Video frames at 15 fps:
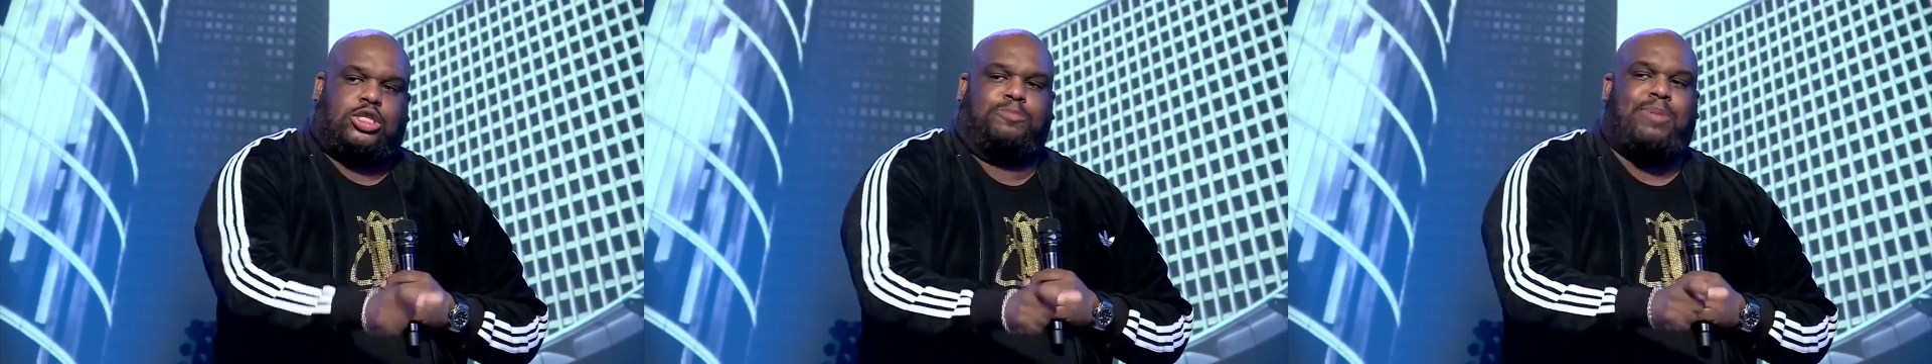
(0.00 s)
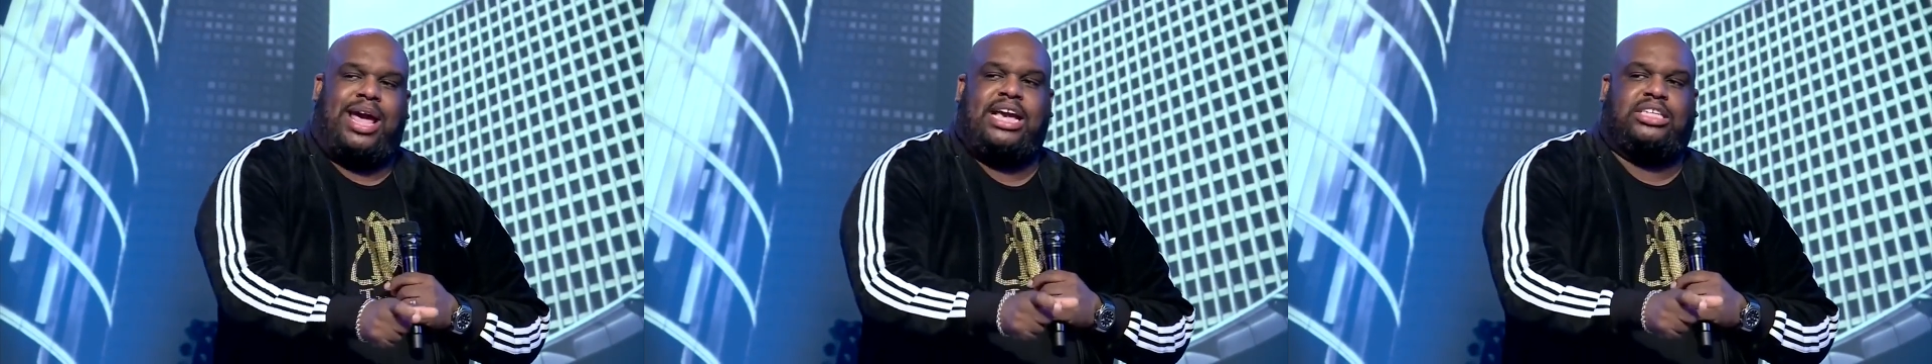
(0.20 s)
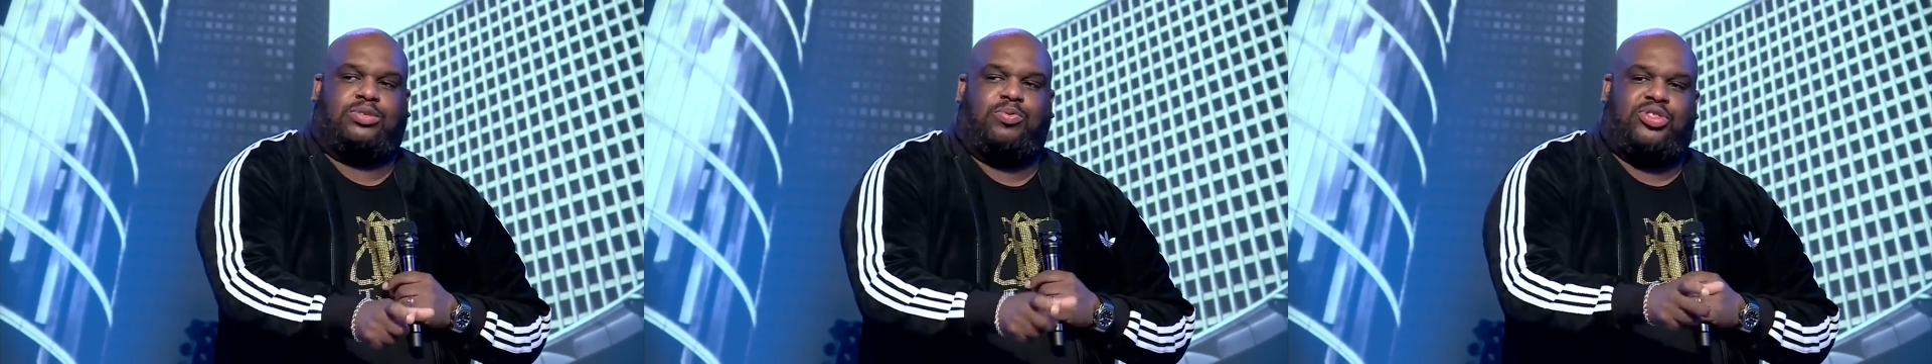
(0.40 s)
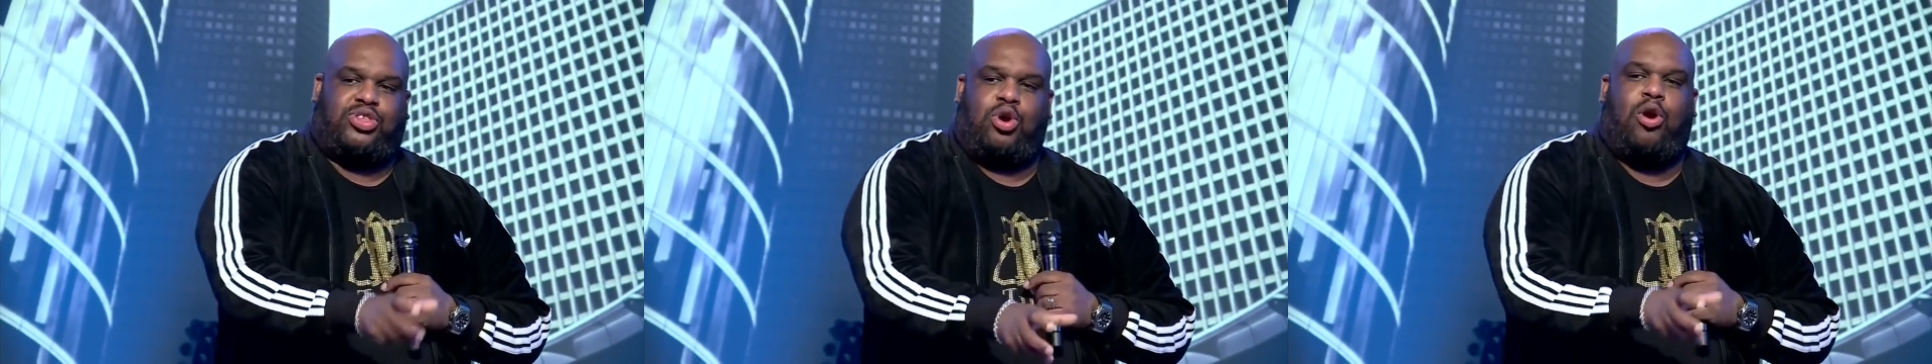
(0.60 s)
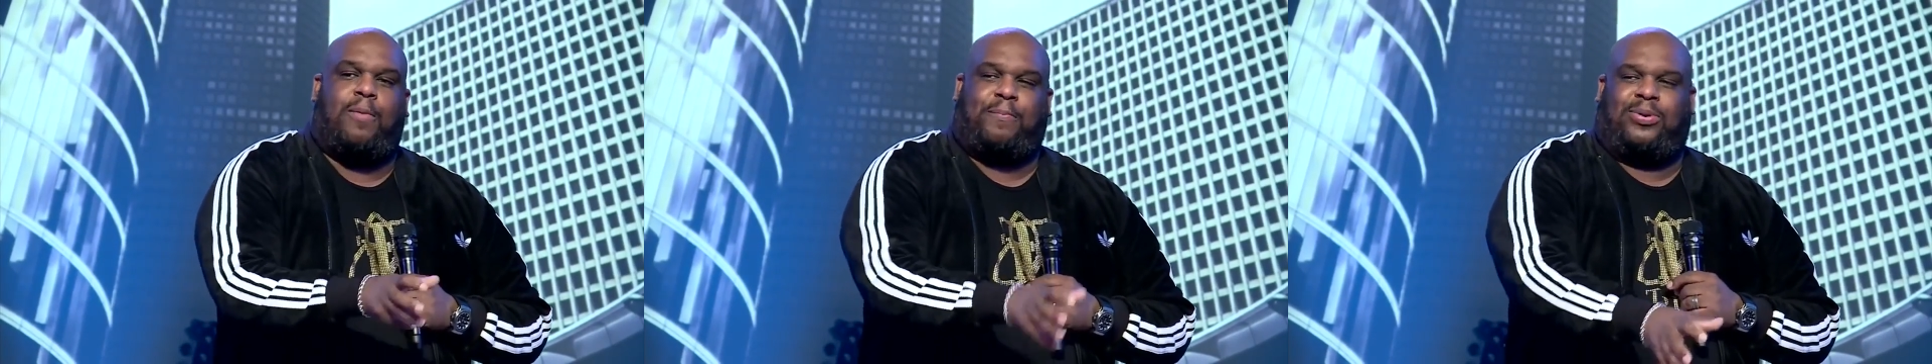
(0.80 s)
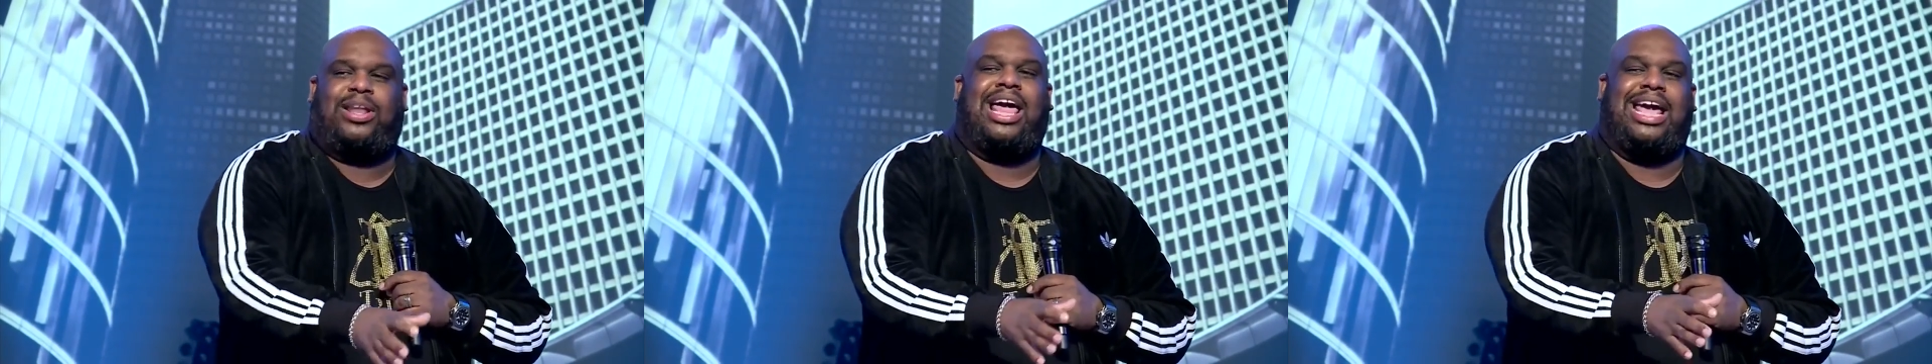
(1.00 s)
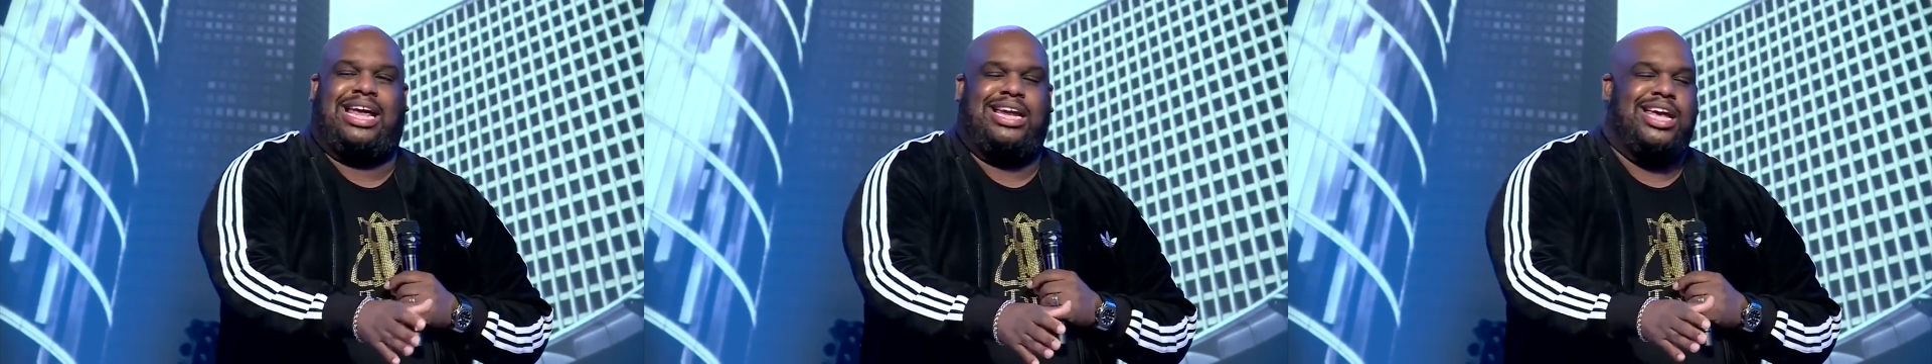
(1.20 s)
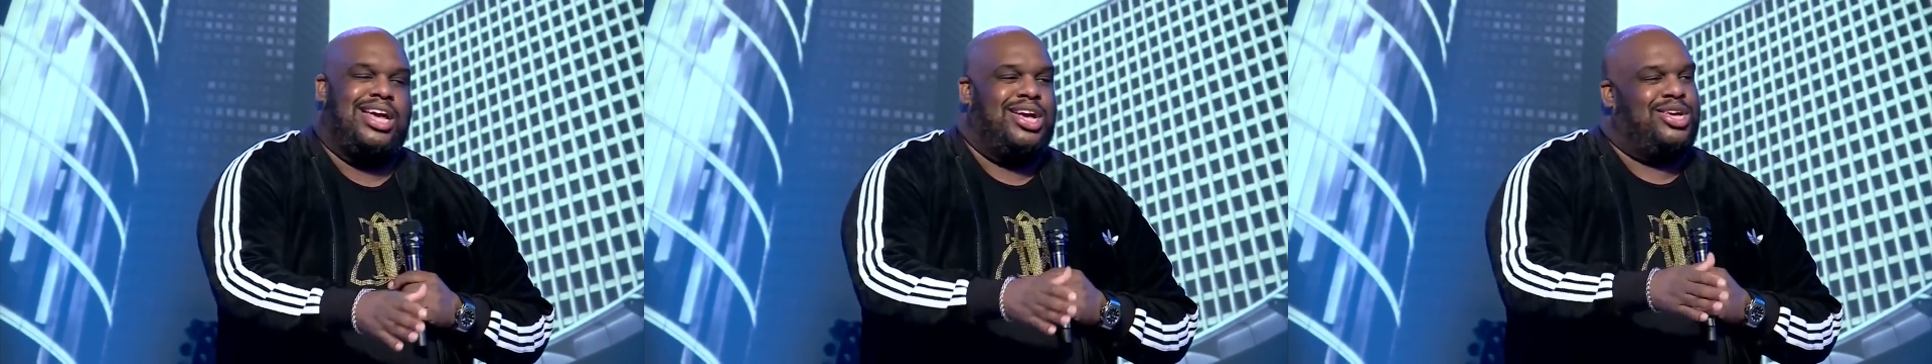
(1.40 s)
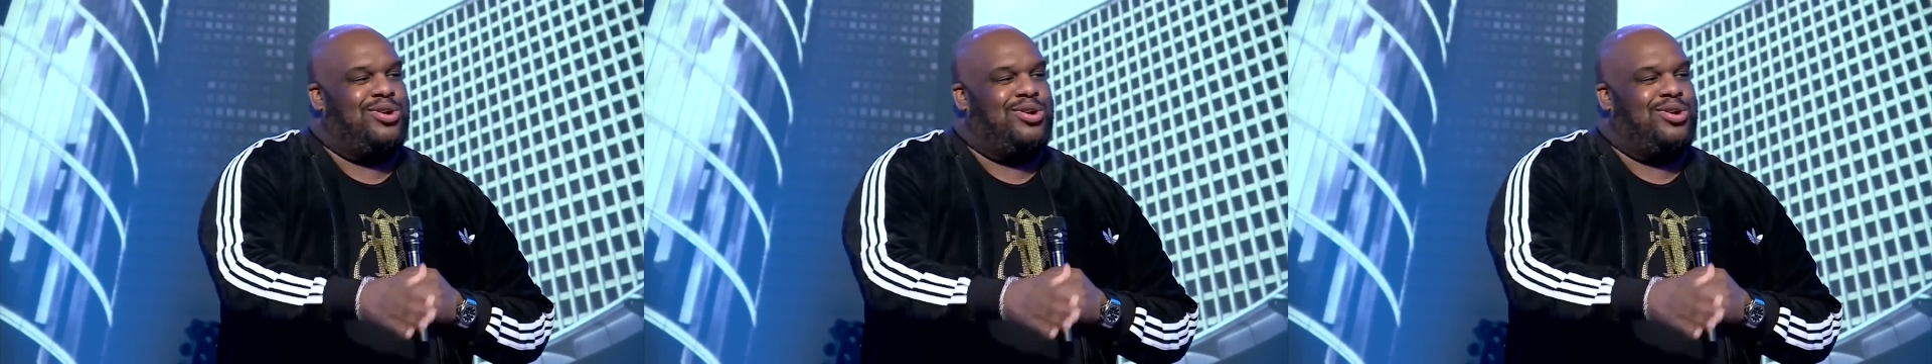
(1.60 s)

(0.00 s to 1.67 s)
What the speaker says: space with your plate,